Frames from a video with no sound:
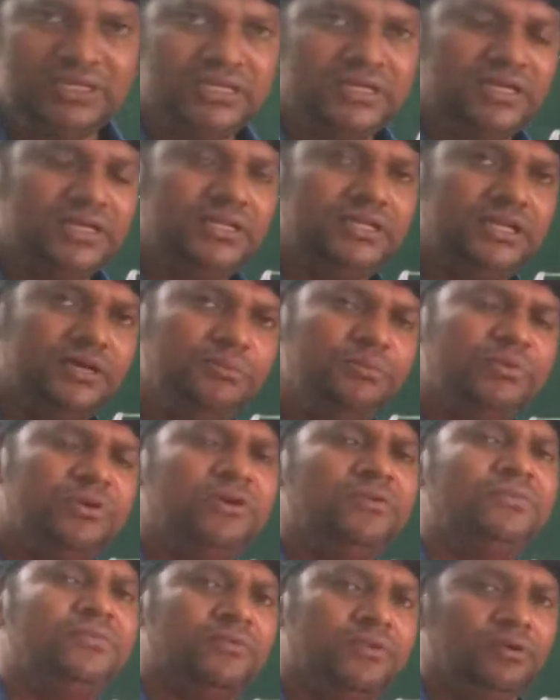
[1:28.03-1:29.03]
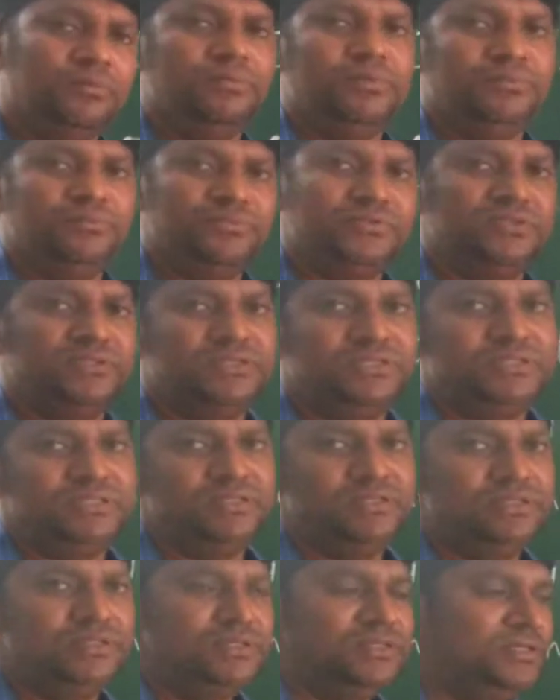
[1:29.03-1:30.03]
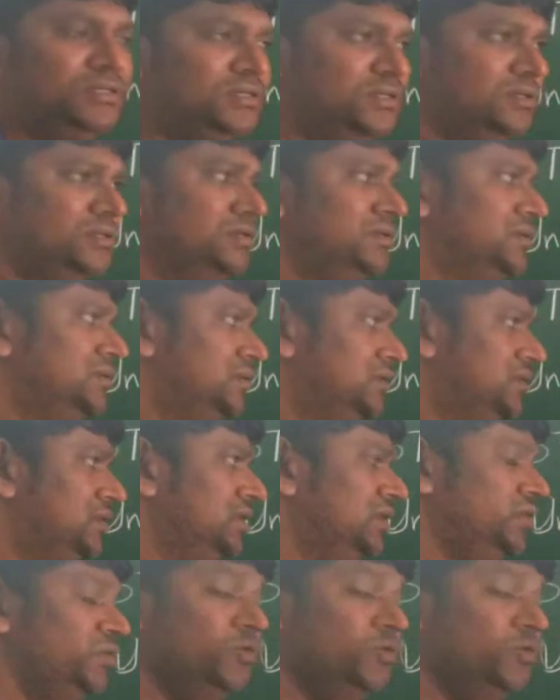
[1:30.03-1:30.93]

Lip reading: a number of problems, the